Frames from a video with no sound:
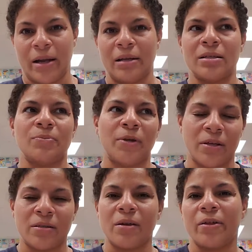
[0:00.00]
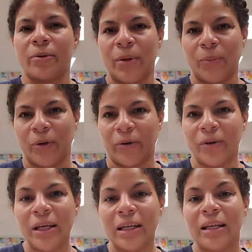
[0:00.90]
and it's because other people are
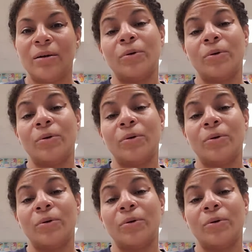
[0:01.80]
reading,